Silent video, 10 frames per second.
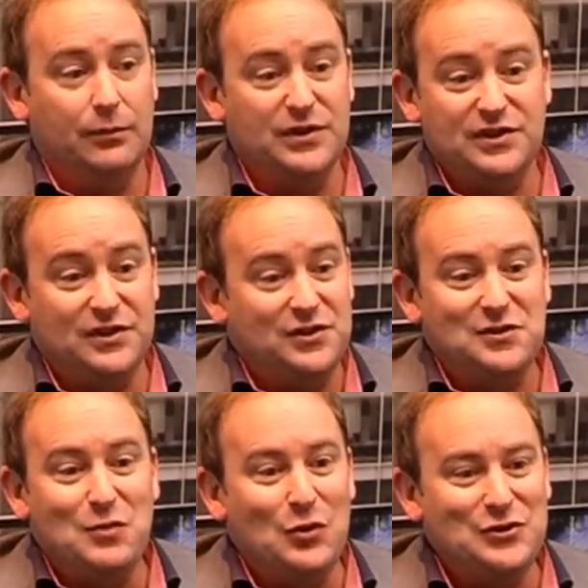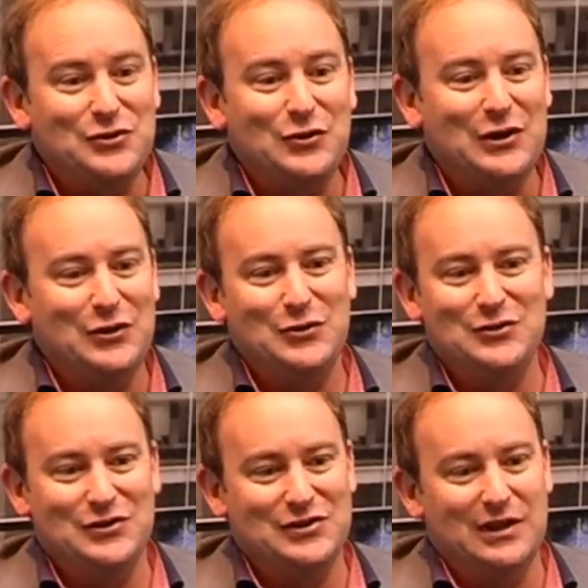businesses as small as 3
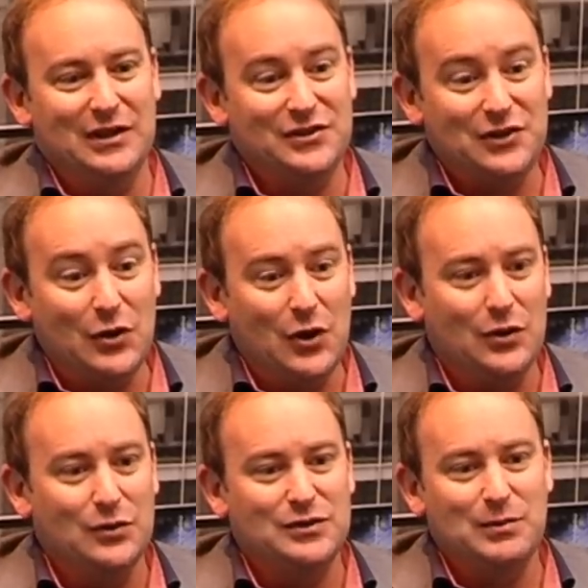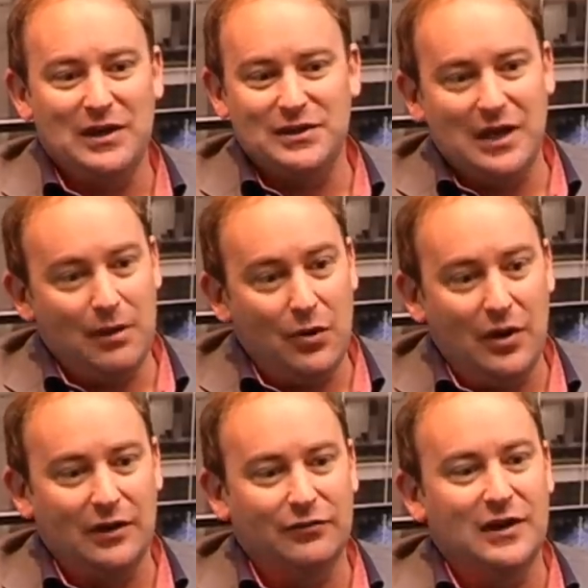users in the Soho space now
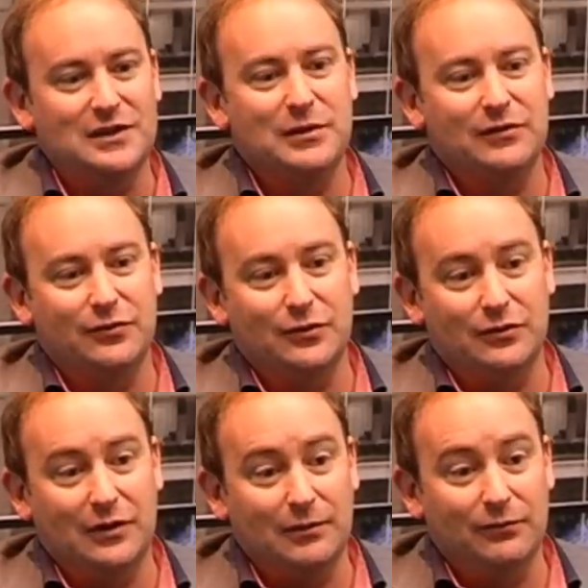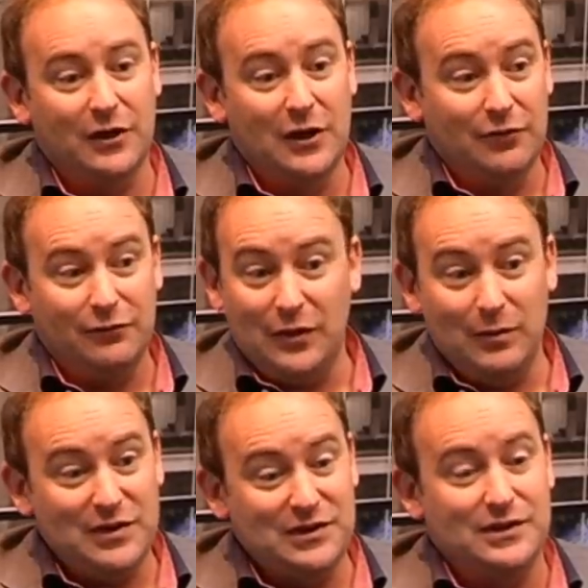buying FaceMe for
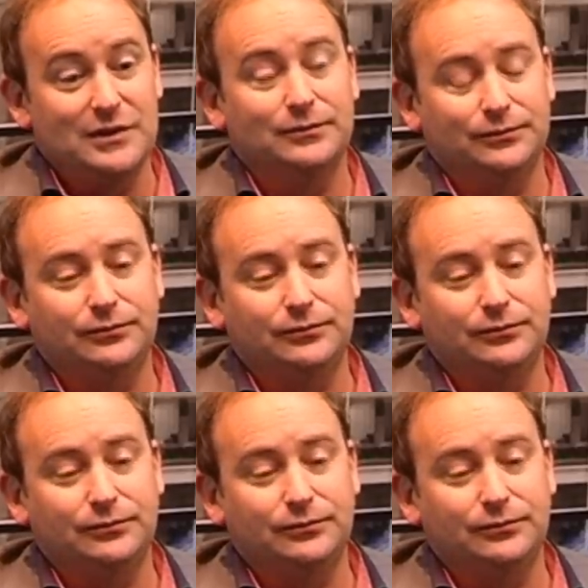their business.